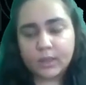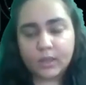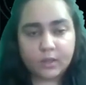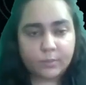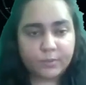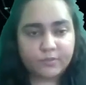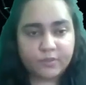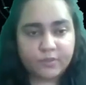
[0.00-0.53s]

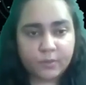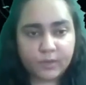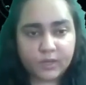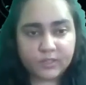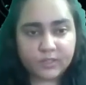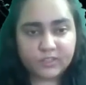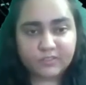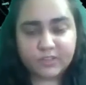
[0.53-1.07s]
perform
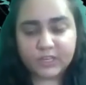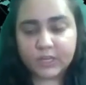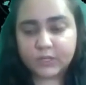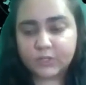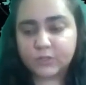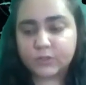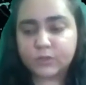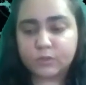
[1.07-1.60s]

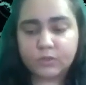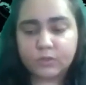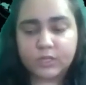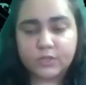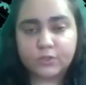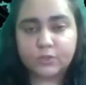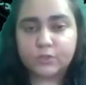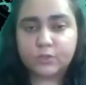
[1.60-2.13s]
classifications only
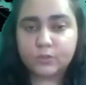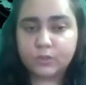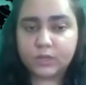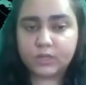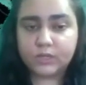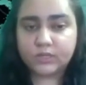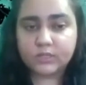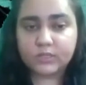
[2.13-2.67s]
into two
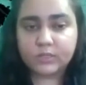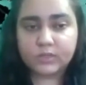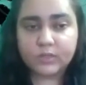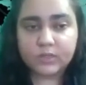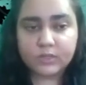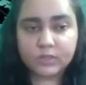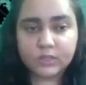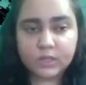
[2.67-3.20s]
classes in
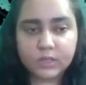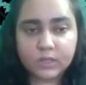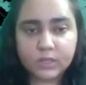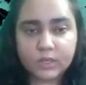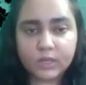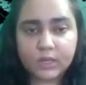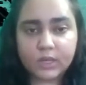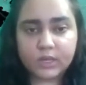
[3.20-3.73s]
this,
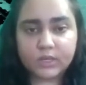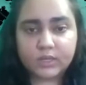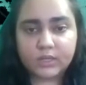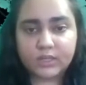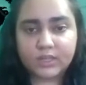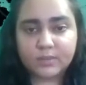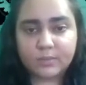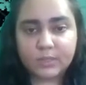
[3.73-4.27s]
and it
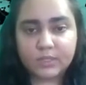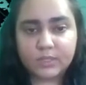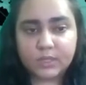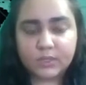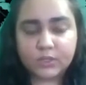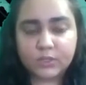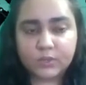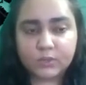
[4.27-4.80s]
can be
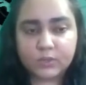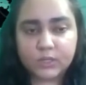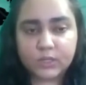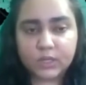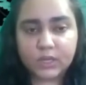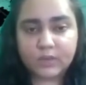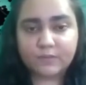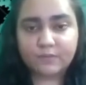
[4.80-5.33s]
done
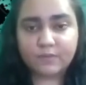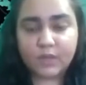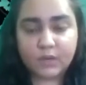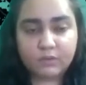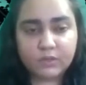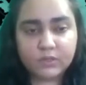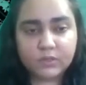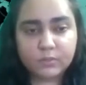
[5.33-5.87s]
using a
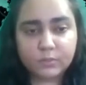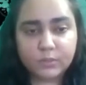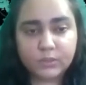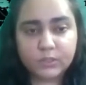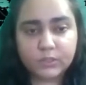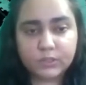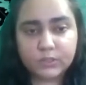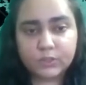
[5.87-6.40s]
very simple
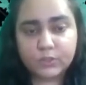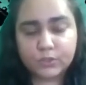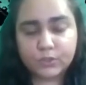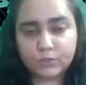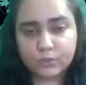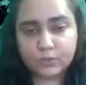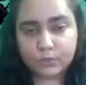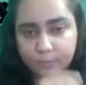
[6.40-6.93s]
decision
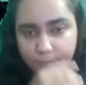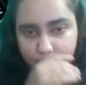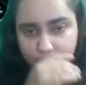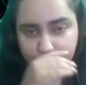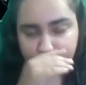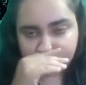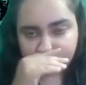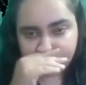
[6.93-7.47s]
rule,
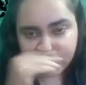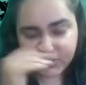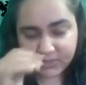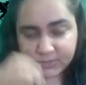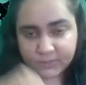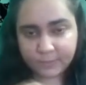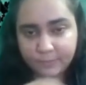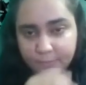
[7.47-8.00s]
which
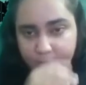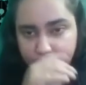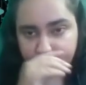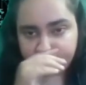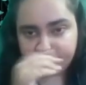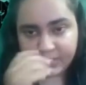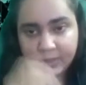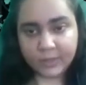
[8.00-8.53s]
is
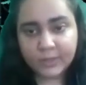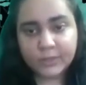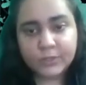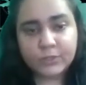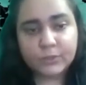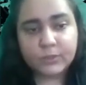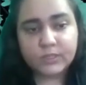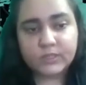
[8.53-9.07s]

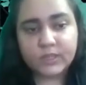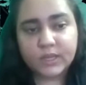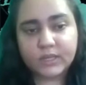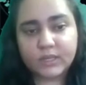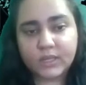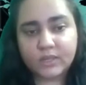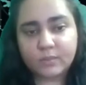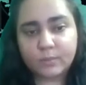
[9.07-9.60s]
to
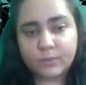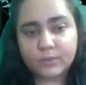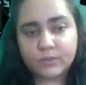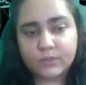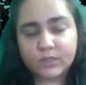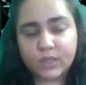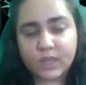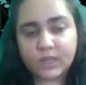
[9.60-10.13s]
assign
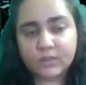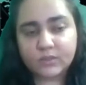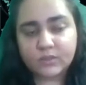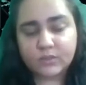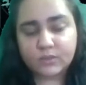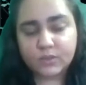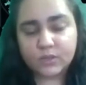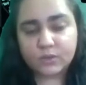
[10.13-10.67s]
inputs
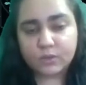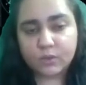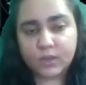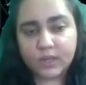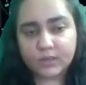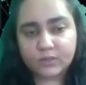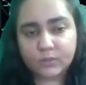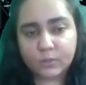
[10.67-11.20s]
x0,
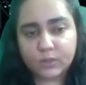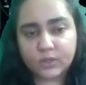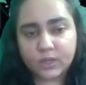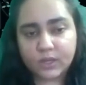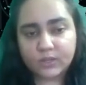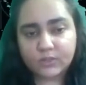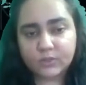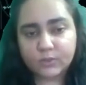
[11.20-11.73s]
x1,
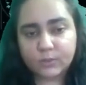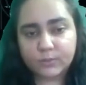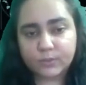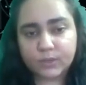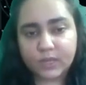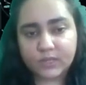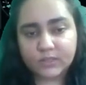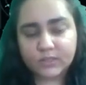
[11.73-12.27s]
x2 up
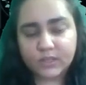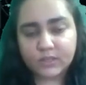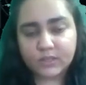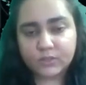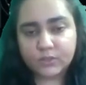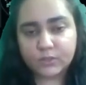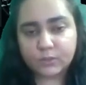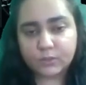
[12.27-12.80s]
to
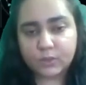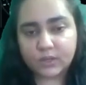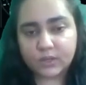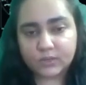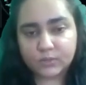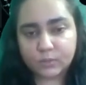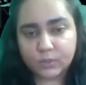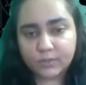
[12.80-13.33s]
xn to
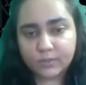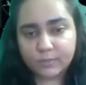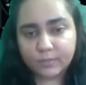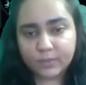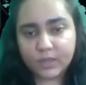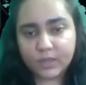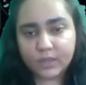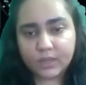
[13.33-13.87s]
class 1
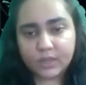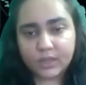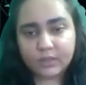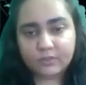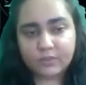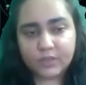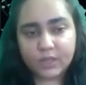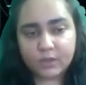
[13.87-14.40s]

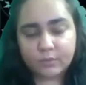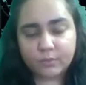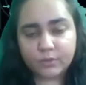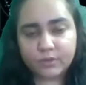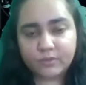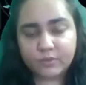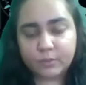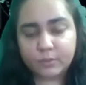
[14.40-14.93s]
if the output
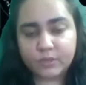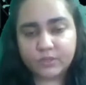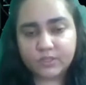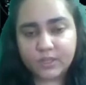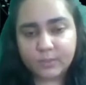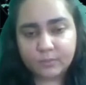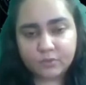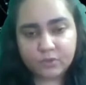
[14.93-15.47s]
of the
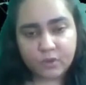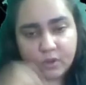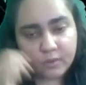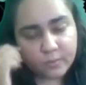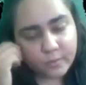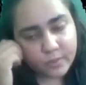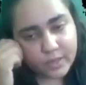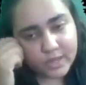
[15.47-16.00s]

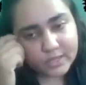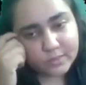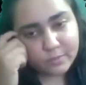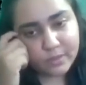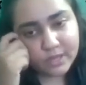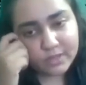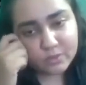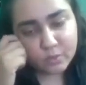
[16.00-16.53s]
perceptron is
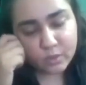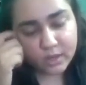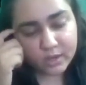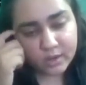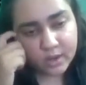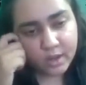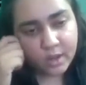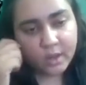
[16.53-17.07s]
plus
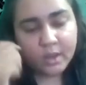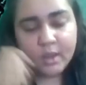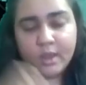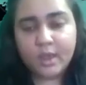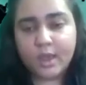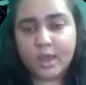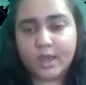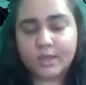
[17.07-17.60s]
1,
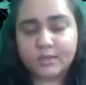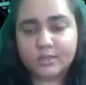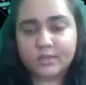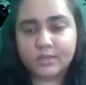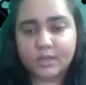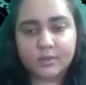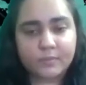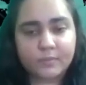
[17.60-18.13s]
and
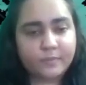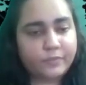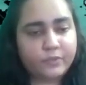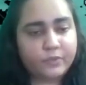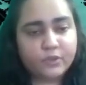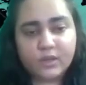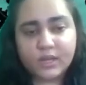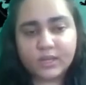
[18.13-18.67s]

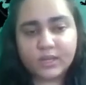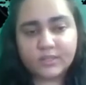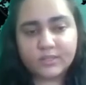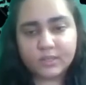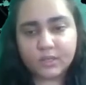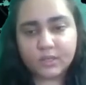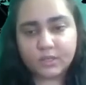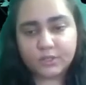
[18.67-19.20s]
to
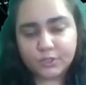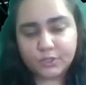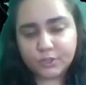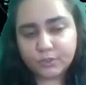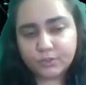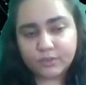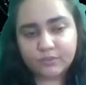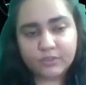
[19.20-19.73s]
class
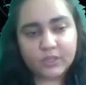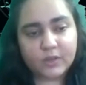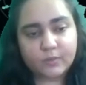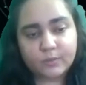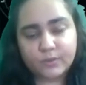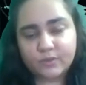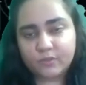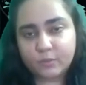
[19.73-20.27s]
2 if the
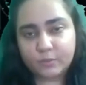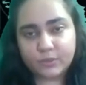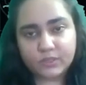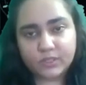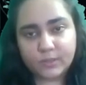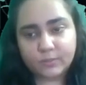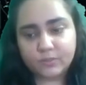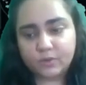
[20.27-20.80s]
output of the
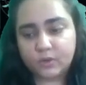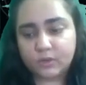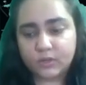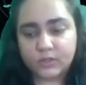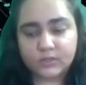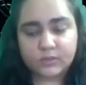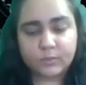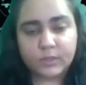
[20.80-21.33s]
perceptron
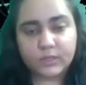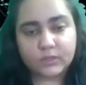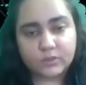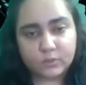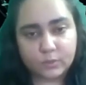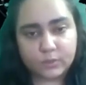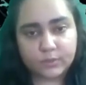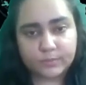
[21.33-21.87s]
is
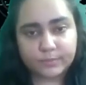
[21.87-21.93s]
minus 1.